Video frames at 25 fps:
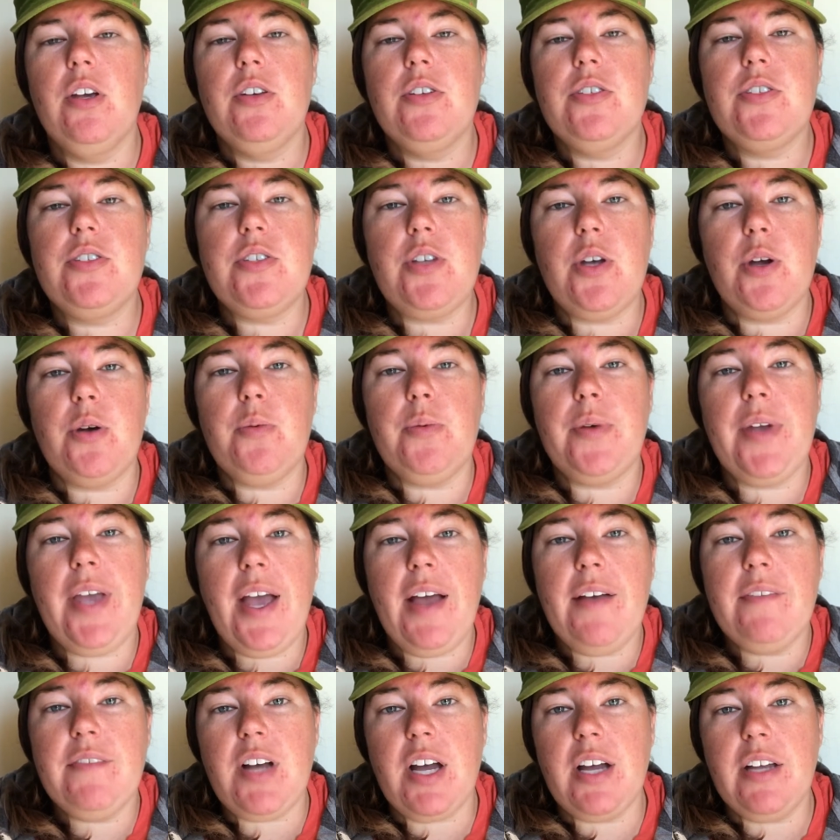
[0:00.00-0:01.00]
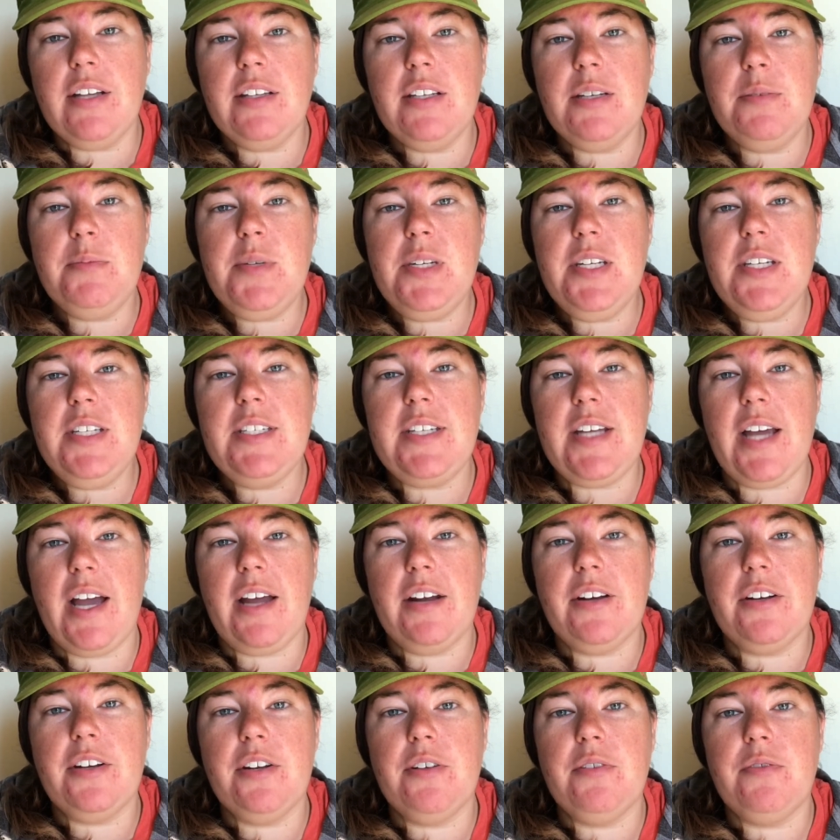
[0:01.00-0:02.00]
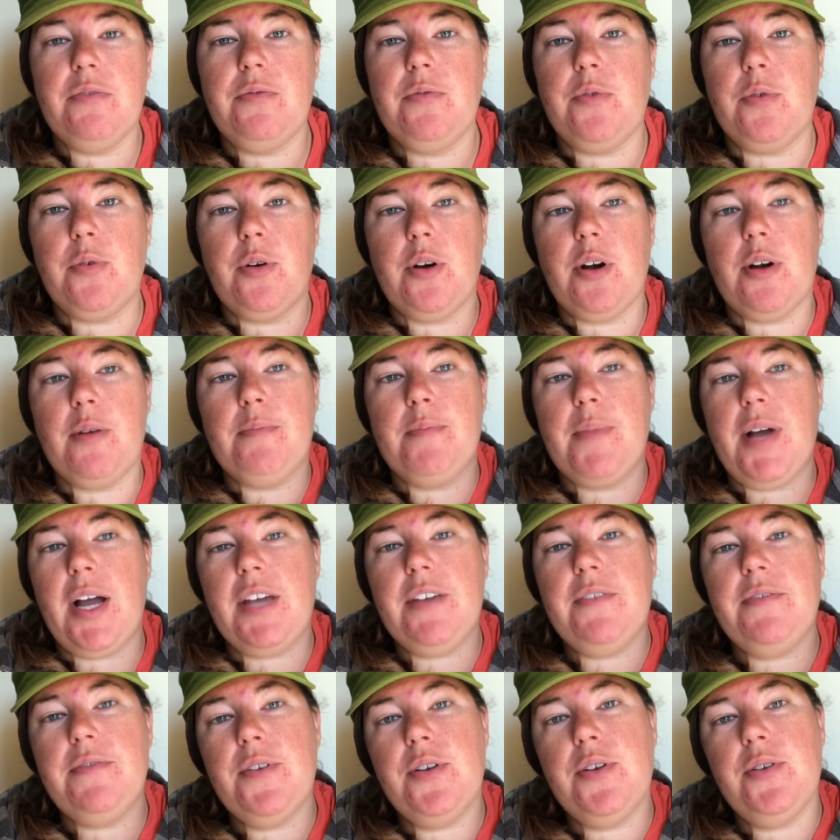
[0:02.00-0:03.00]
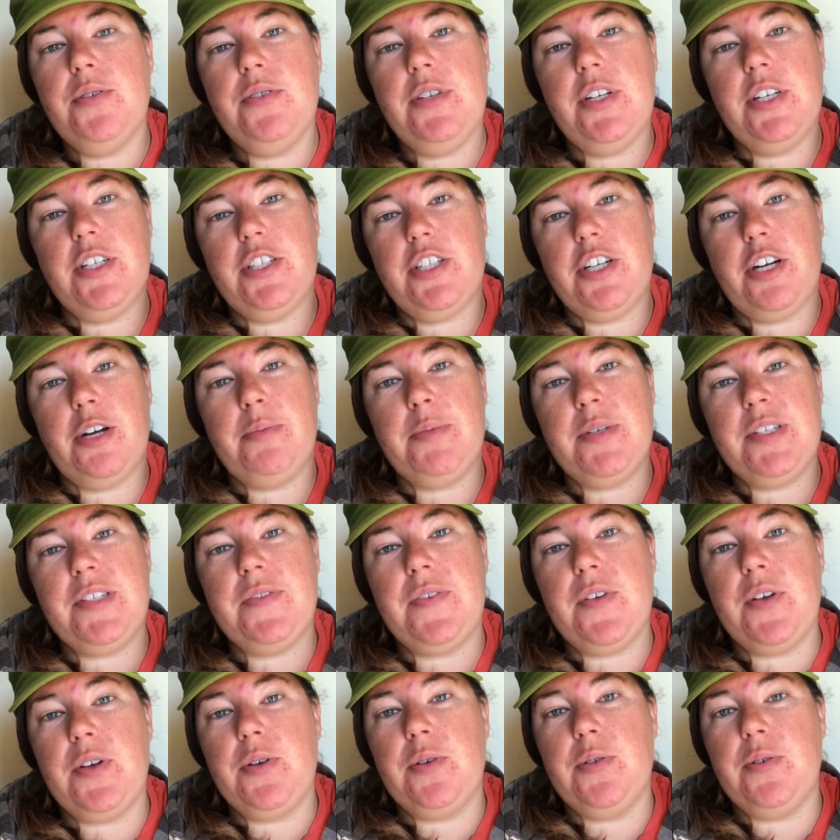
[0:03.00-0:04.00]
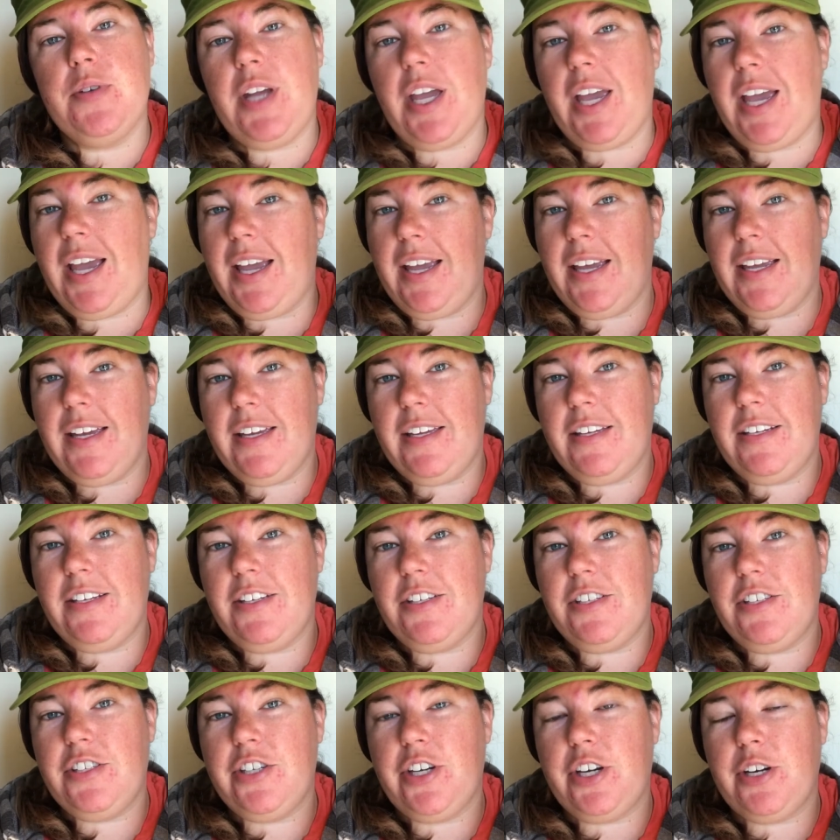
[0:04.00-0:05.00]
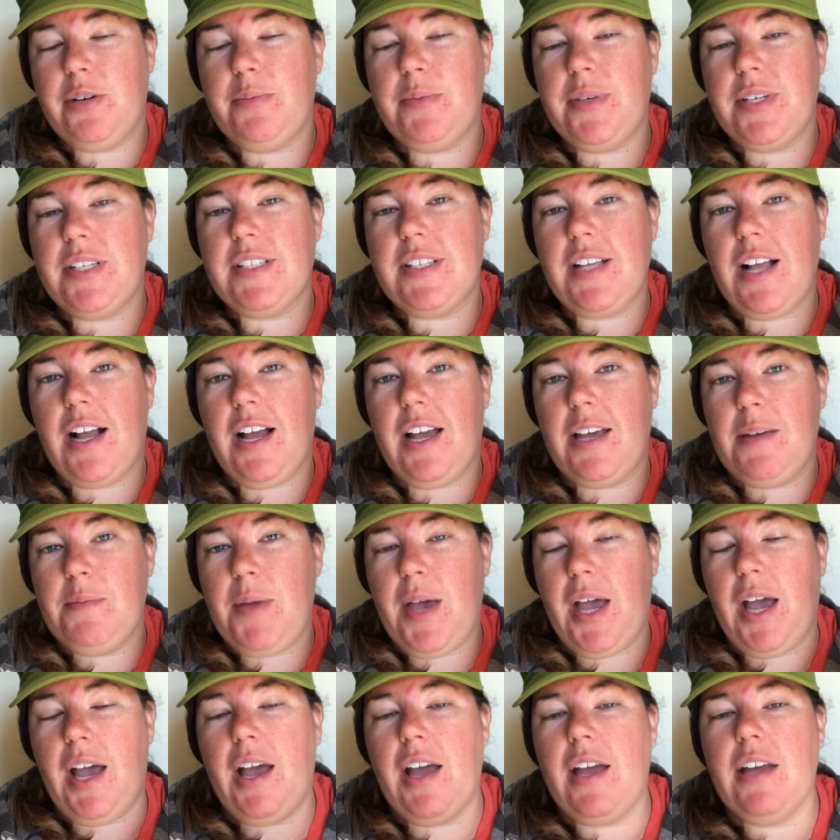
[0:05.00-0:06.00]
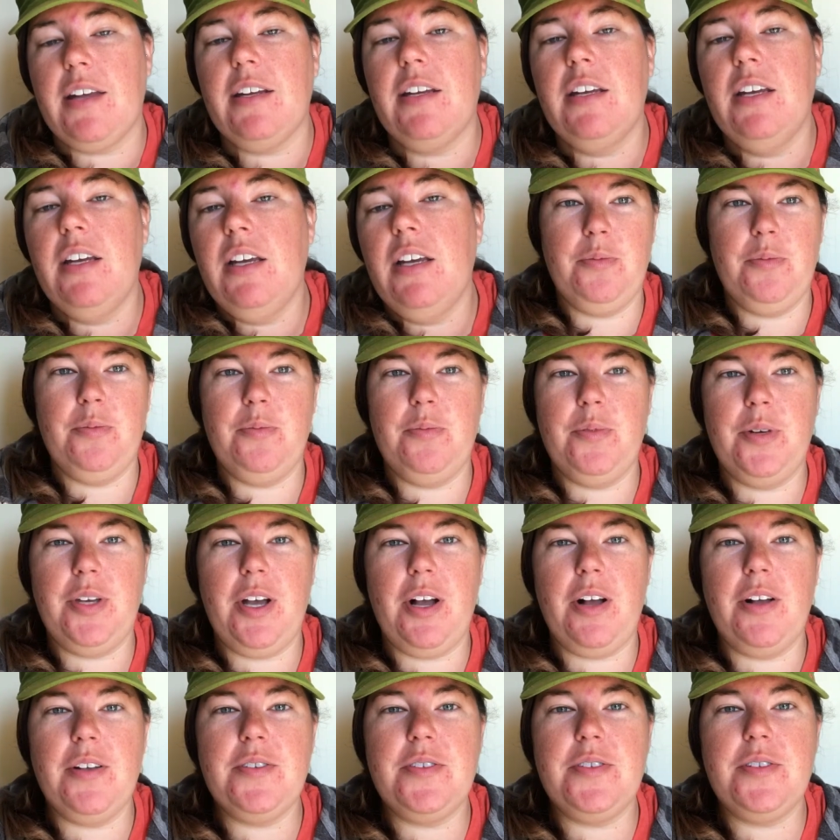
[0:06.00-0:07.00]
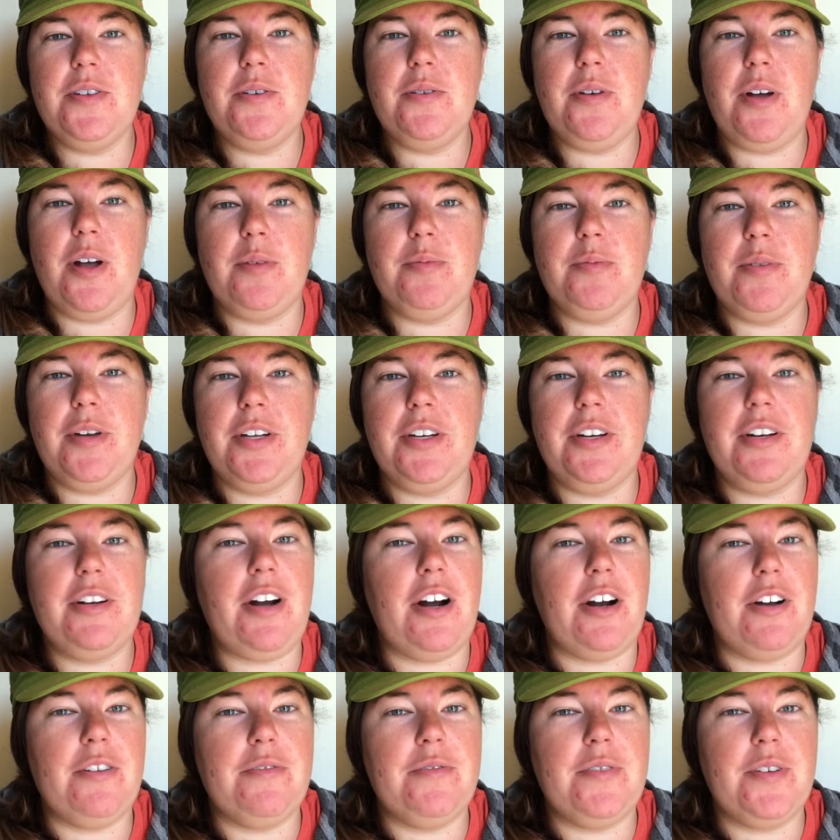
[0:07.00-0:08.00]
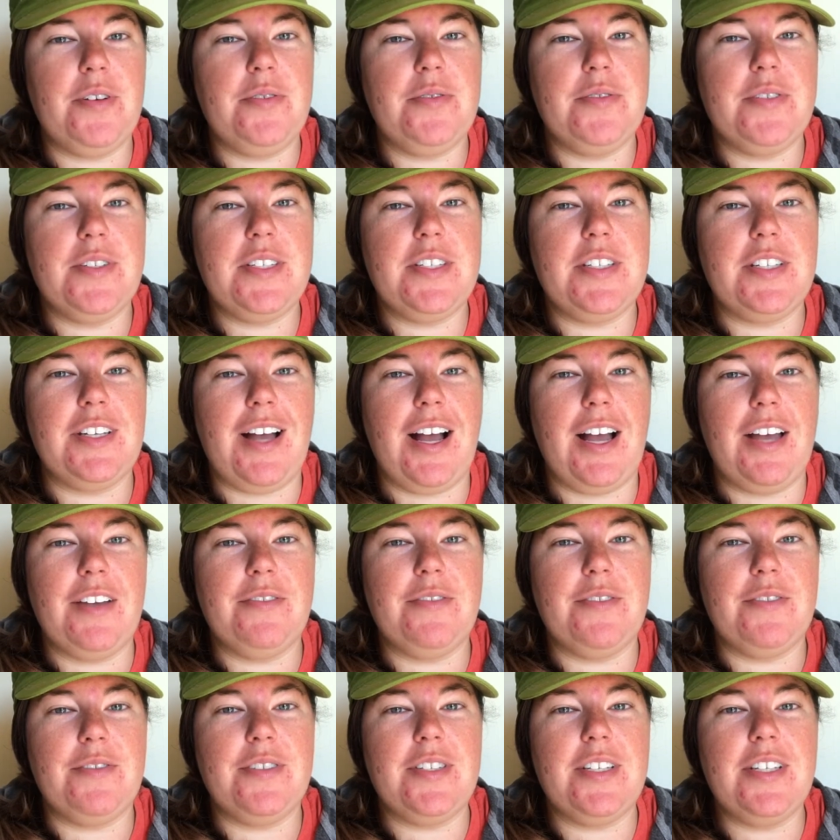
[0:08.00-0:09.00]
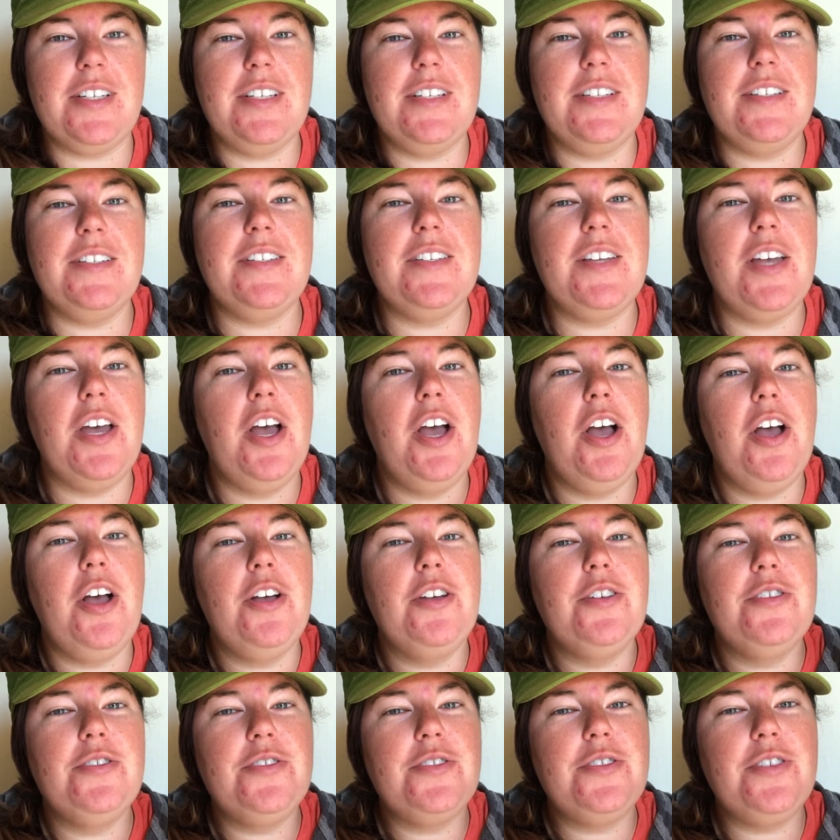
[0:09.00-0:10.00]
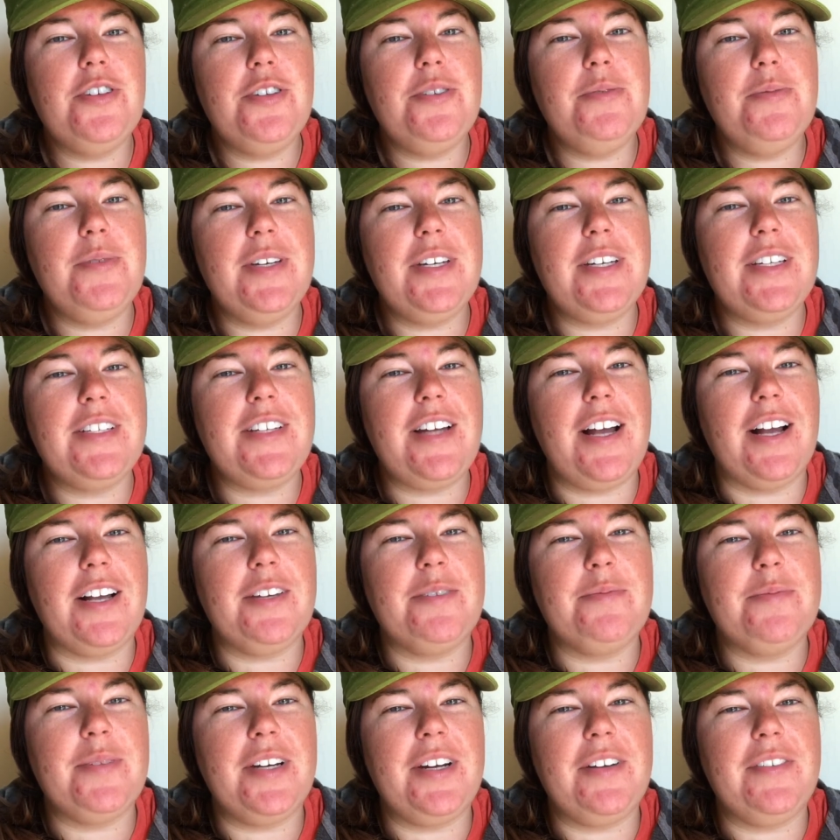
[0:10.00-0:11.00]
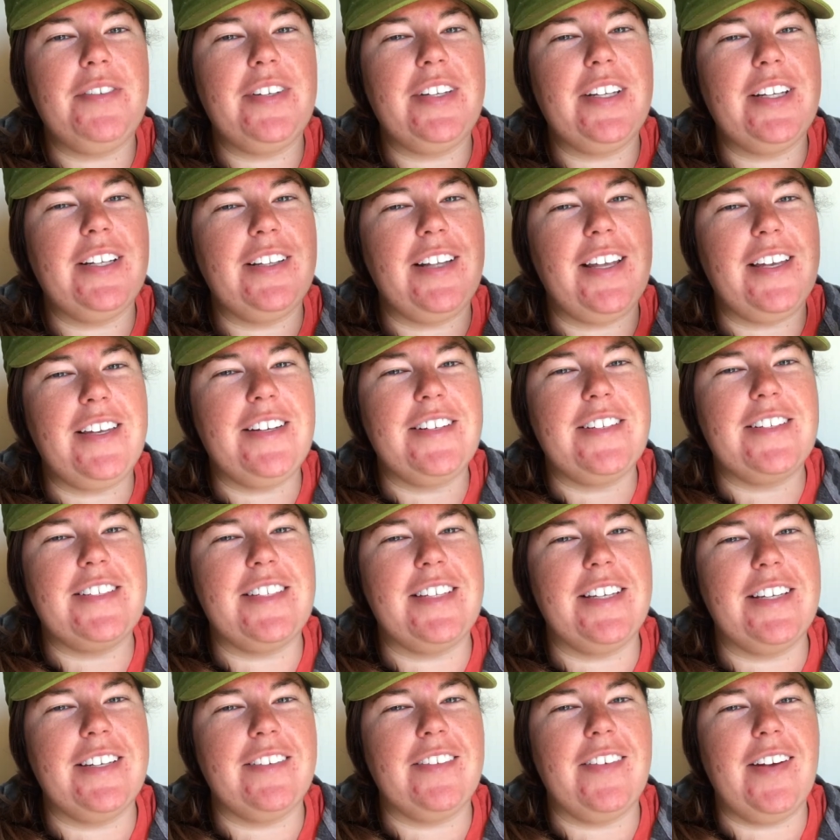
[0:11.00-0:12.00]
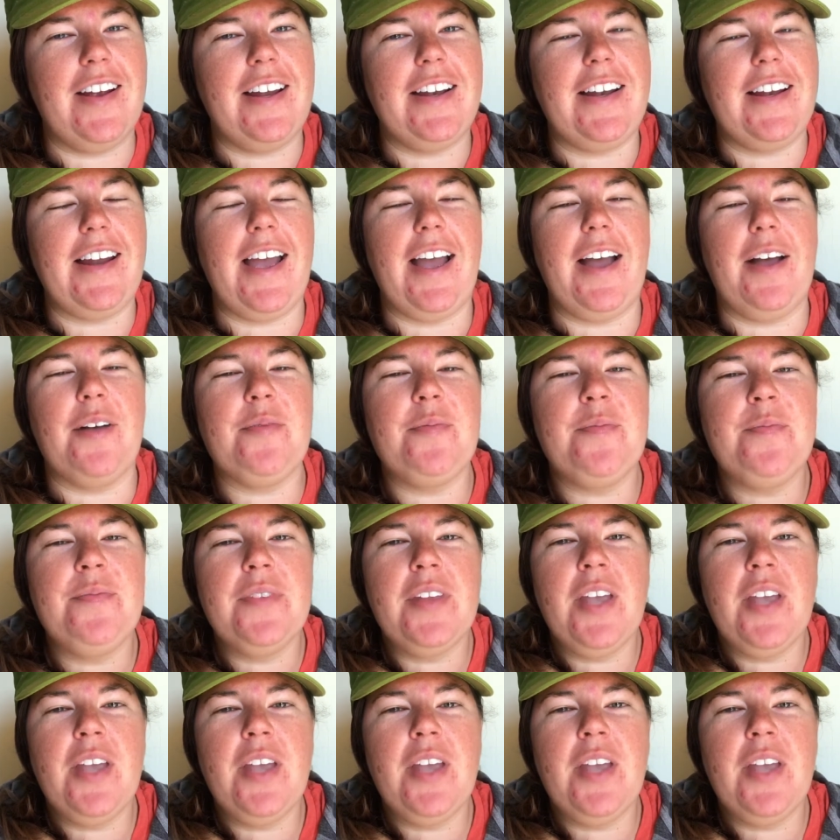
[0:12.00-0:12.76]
So we have unlimited data for my phone, Jeremy's phone, and Jeremy's iPad. We also upgraded our phones to iPhone 10s so that we could document everything like you're seeing right now.